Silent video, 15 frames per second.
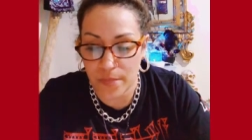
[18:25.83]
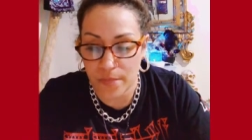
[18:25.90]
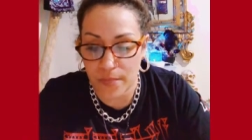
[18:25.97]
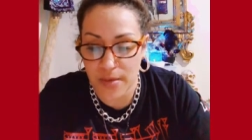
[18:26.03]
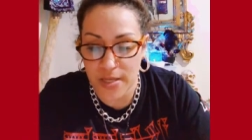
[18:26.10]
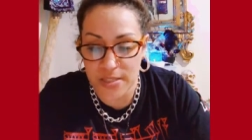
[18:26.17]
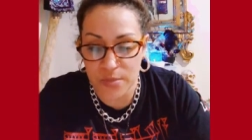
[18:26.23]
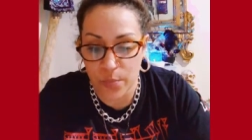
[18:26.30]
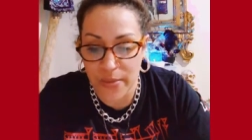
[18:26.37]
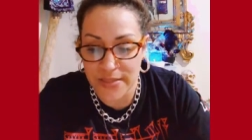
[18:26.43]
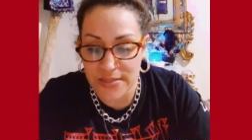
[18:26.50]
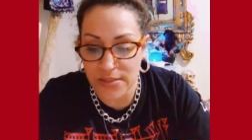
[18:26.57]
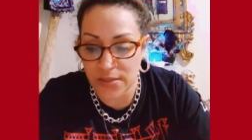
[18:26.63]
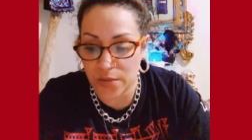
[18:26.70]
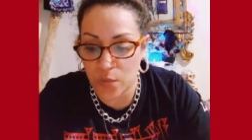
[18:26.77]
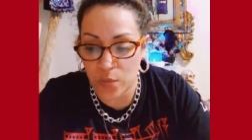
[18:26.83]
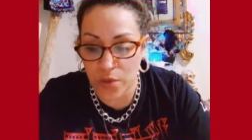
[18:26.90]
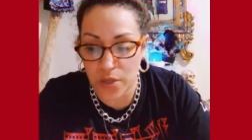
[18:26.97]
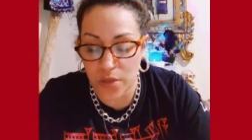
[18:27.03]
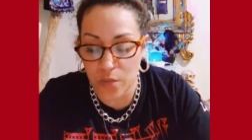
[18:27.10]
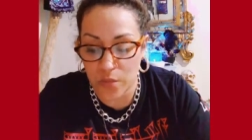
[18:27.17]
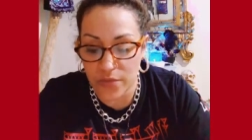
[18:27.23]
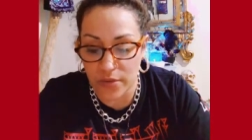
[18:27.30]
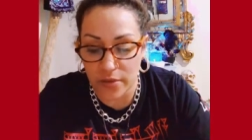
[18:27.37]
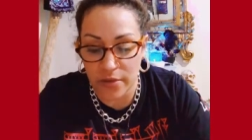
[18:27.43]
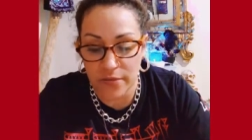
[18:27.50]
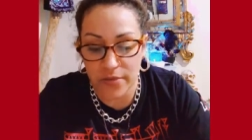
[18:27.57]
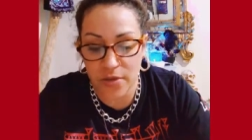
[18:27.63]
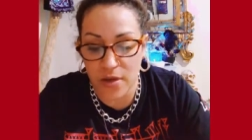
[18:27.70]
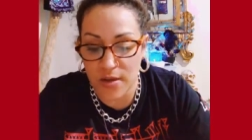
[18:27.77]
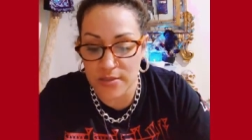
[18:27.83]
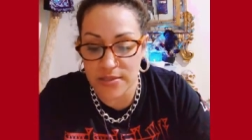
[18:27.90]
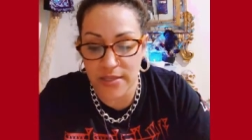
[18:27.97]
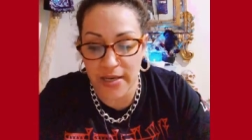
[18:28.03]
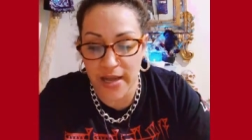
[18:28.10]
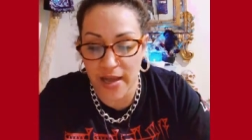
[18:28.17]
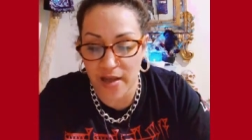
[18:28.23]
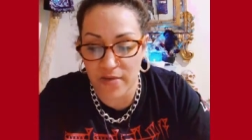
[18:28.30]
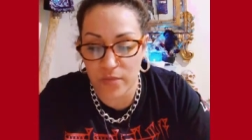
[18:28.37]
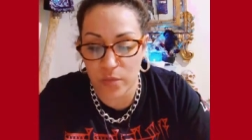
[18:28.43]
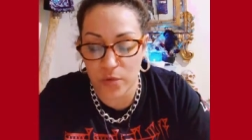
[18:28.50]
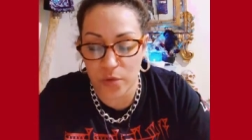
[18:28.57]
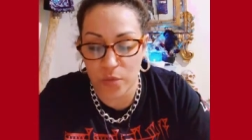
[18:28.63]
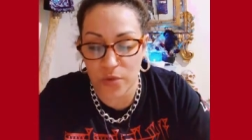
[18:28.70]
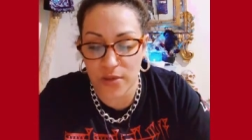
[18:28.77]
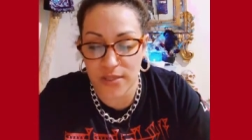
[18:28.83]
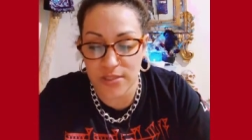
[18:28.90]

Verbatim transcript: it's basically working with a lot of the gods that I have worked with.